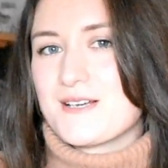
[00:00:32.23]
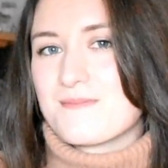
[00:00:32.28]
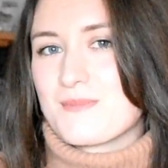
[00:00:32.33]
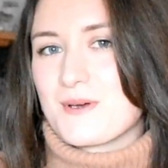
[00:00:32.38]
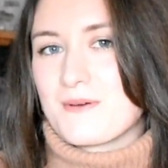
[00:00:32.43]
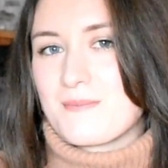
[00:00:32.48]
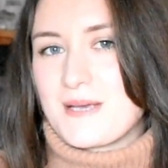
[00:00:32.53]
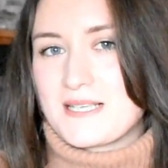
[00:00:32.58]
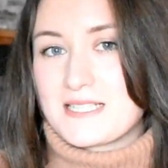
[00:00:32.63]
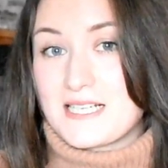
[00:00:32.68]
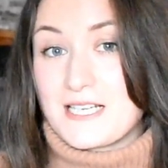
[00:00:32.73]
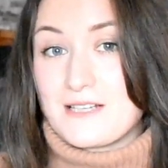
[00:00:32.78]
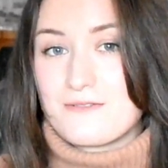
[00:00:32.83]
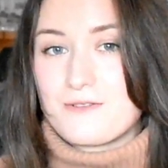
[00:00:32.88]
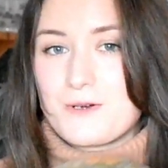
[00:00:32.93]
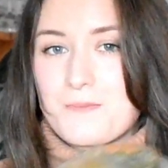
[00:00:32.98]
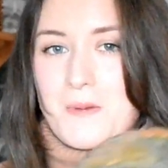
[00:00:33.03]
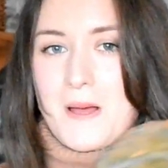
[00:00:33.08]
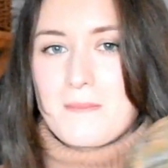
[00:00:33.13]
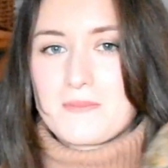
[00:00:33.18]
But basically
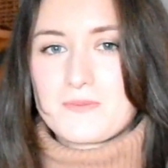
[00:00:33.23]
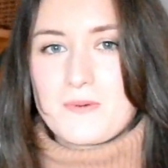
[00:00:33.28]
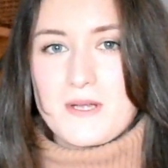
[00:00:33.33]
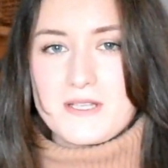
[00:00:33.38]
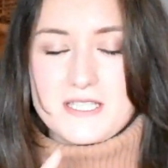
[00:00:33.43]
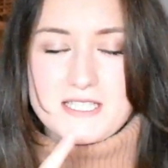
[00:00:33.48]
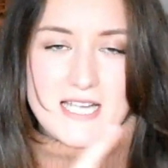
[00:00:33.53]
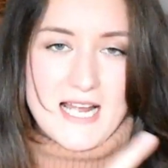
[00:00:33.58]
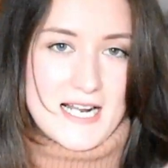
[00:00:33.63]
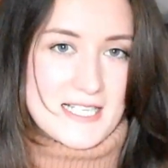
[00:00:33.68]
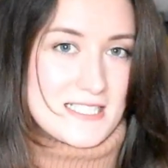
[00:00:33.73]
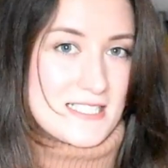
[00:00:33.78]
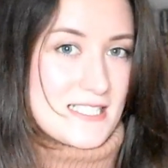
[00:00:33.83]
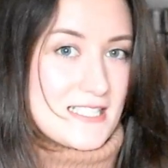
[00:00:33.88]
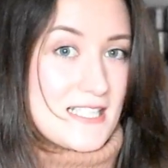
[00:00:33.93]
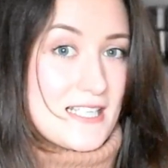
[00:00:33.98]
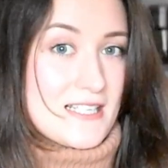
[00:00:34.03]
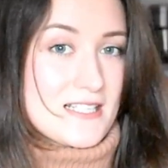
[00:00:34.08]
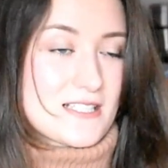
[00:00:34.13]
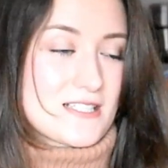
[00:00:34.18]
FODMAPs weren't detected
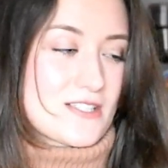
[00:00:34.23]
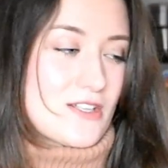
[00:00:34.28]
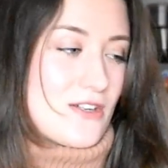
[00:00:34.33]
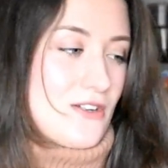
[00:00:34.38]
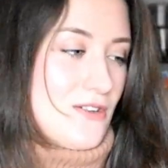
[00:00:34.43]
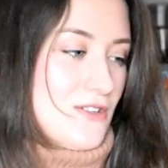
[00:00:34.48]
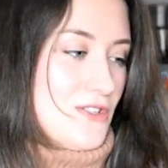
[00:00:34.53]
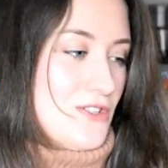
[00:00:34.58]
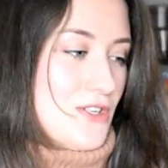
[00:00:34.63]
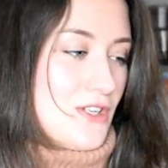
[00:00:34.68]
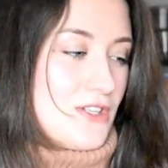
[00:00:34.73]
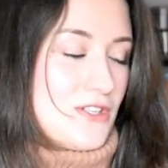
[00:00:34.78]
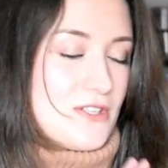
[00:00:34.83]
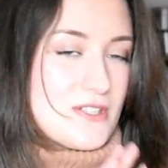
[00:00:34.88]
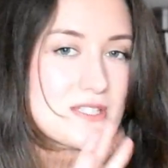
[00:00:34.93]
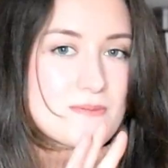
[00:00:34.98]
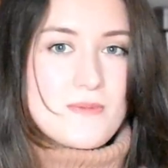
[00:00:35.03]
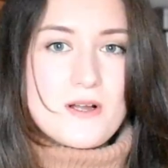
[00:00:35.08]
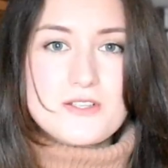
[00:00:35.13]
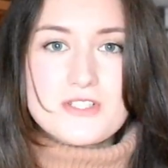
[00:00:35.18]
in this, so you can
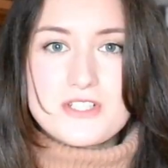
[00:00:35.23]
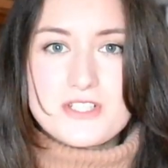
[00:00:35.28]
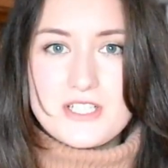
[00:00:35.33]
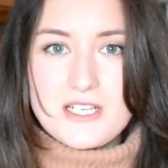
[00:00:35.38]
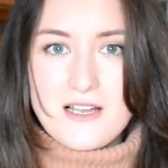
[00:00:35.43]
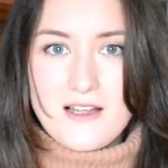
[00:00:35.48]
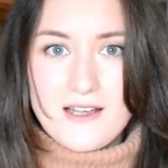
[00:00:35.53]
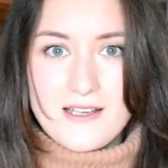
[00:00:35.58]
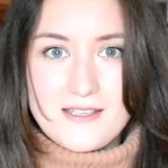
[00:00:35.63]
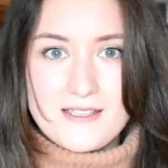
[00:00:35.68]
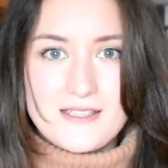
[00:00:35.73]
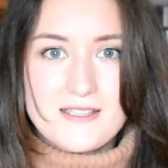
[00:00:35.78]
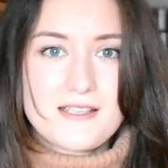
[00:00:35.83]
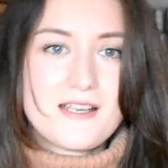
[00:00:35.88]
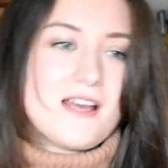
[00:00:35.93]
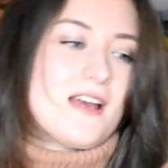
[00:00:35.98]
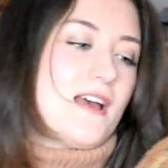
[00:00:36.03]
use as much as you like.